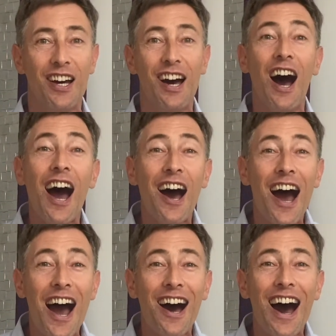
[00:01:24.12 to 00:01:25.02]
Ha
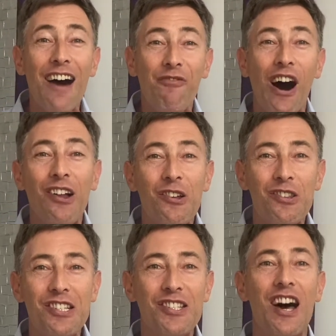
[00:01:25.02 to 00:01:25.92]
ha ha, follow the
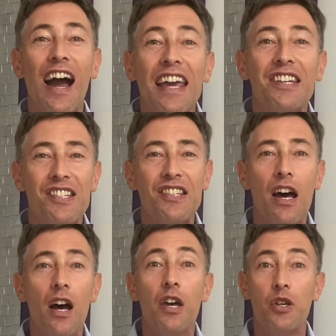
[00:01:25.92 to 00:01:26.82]
science.
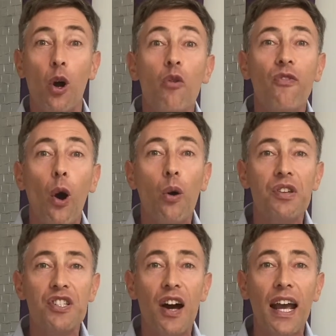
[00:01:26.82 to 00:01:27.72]
You know who followed the
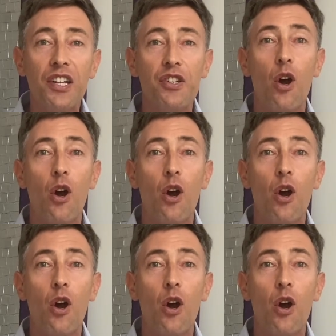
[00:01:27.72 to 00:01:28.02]
science?